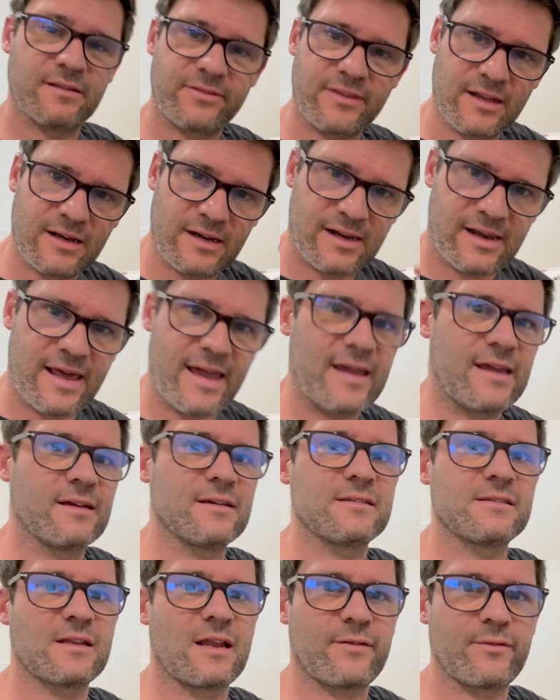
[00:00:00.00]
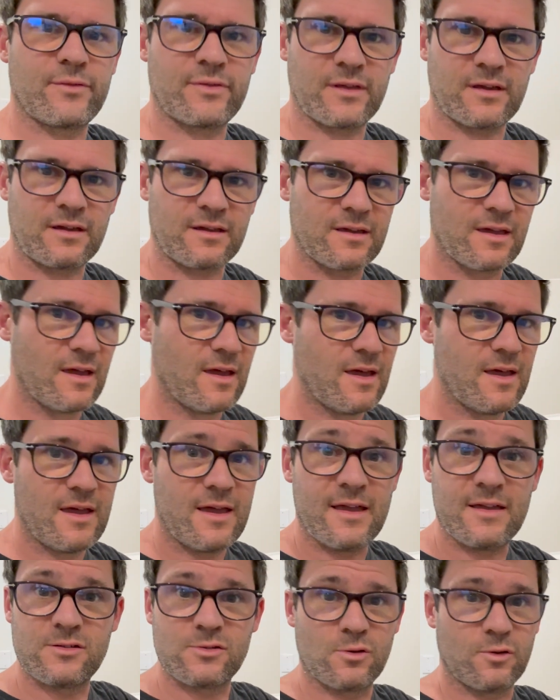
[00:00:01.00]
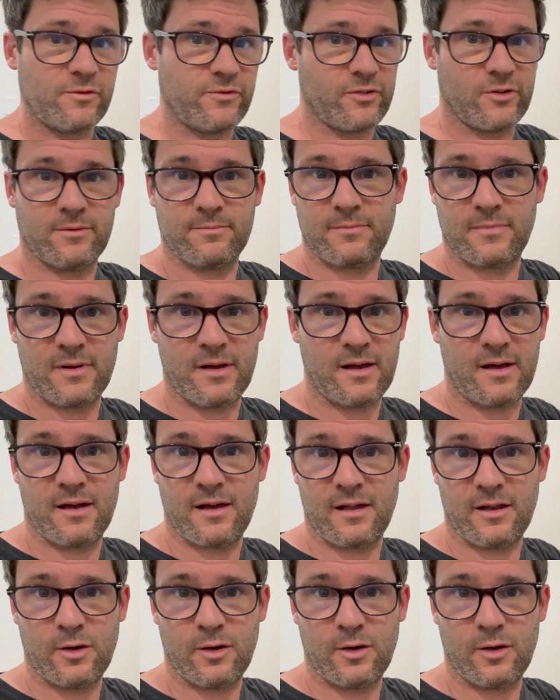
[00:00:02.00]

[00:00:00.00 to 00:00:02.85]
the layers and everything is all from uh,